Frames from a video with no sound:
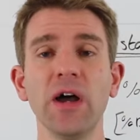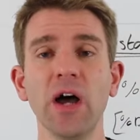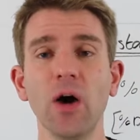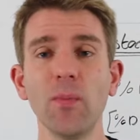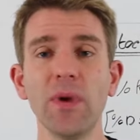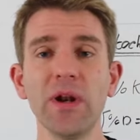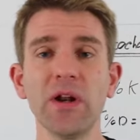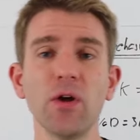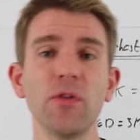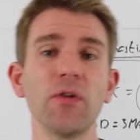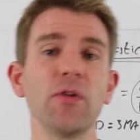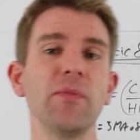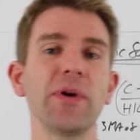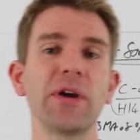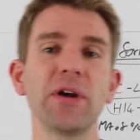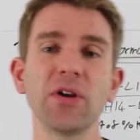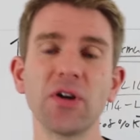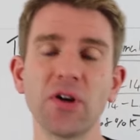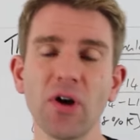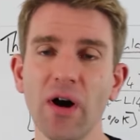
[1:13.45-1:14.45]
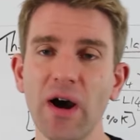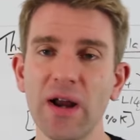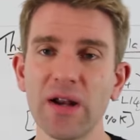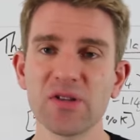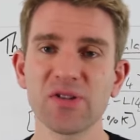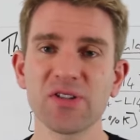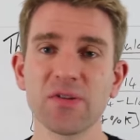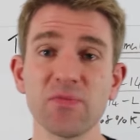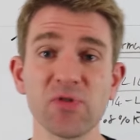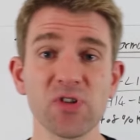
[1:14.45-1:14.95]
And we know that we can guide
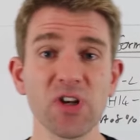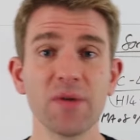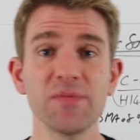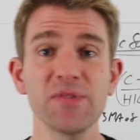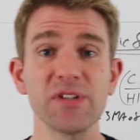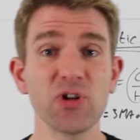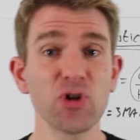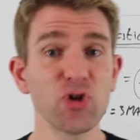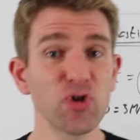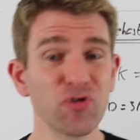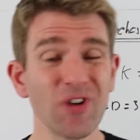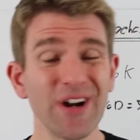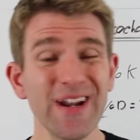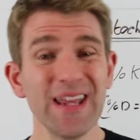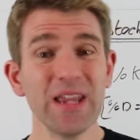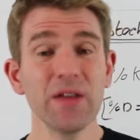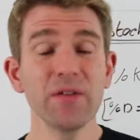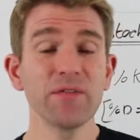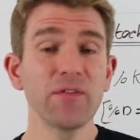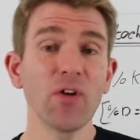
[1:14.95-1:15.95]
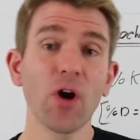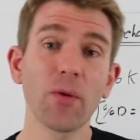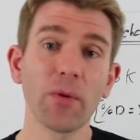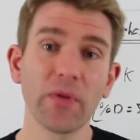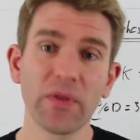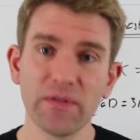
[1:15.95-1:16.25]
us sometimes in a trending environment,